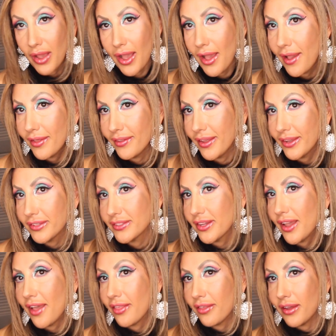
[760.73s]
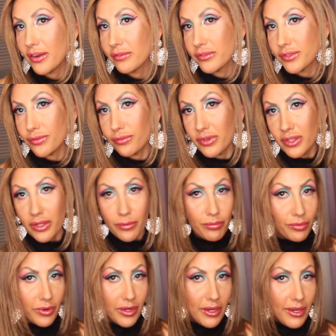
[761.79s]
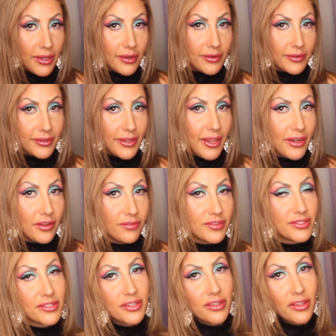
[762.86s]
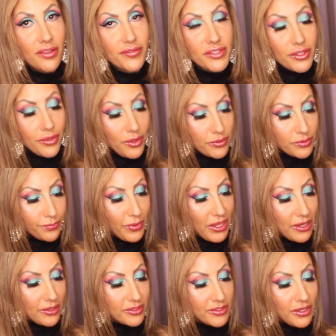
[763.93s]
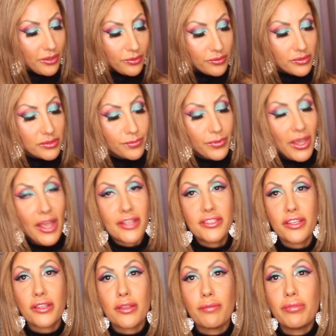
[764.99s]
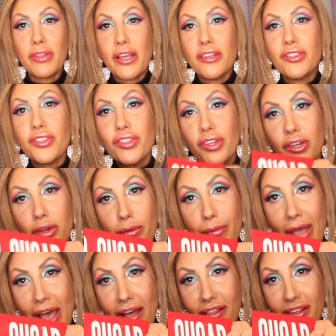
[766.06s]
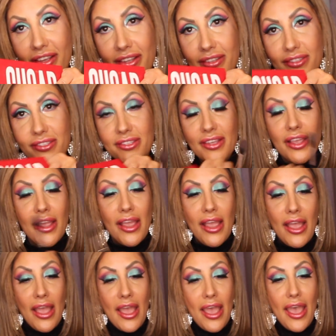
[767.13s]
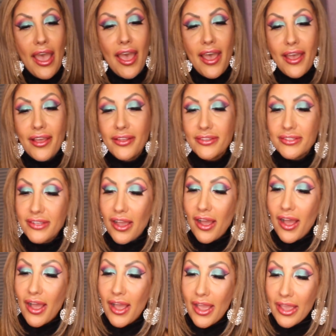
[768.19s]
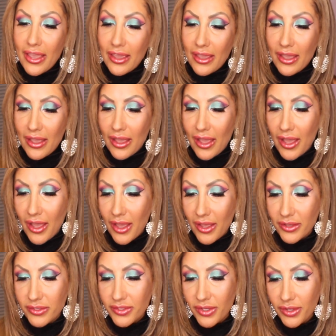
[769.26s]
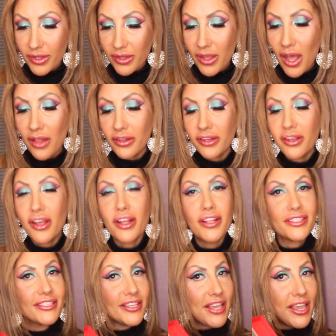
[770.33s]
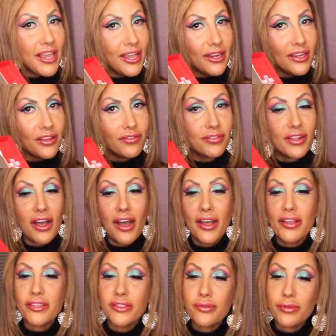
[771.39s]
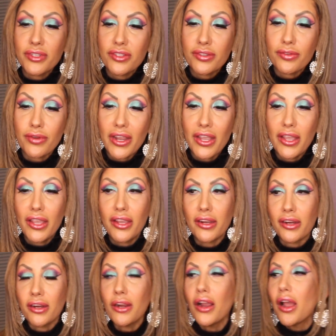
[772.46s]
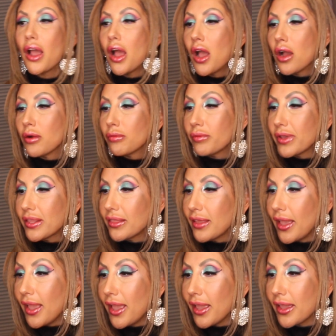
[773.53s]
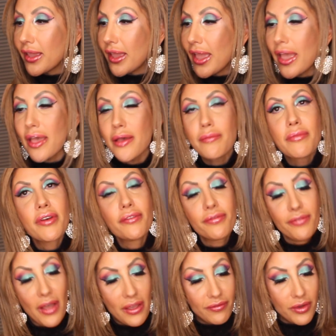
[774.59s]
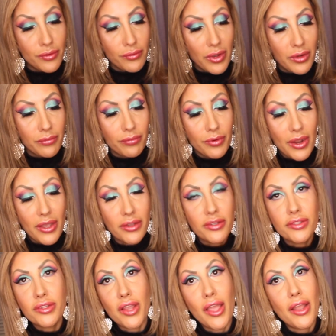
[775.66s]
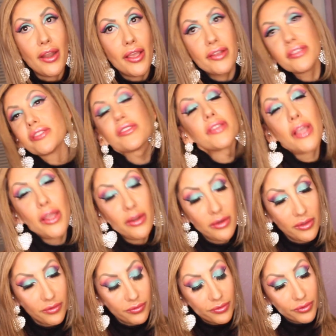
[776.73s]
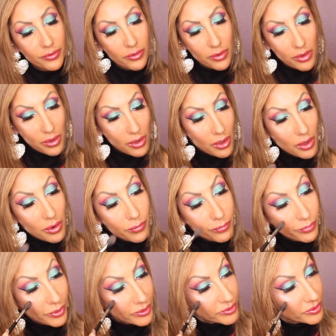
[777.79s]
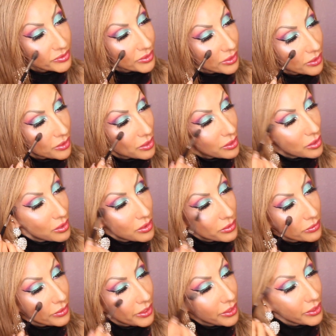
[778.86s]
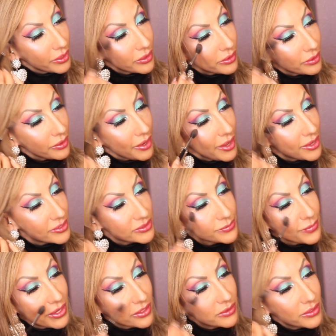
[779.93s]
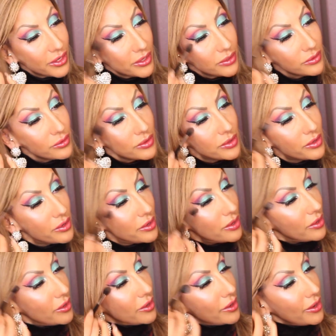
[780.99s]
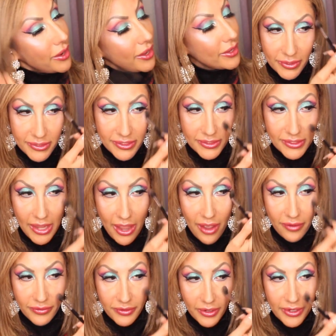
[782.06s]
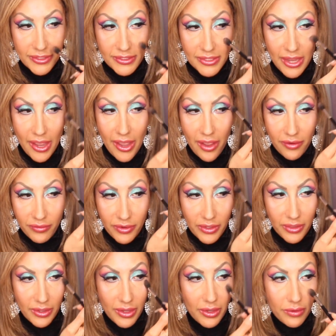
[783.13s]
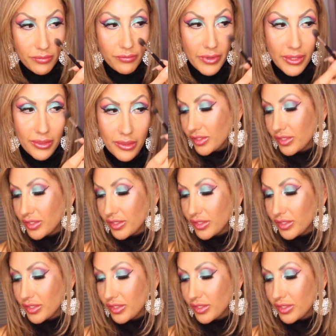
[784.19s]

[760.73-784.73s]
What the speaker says: I liked it. I thought it was really pretty and kind of still gives you those pink tones. But I took the Blood Sugar palette, and I took a color called Candy Floss, which is right here, with a M501 brush, and I just kind of brushed it right here as my glow. And this is after I set everything with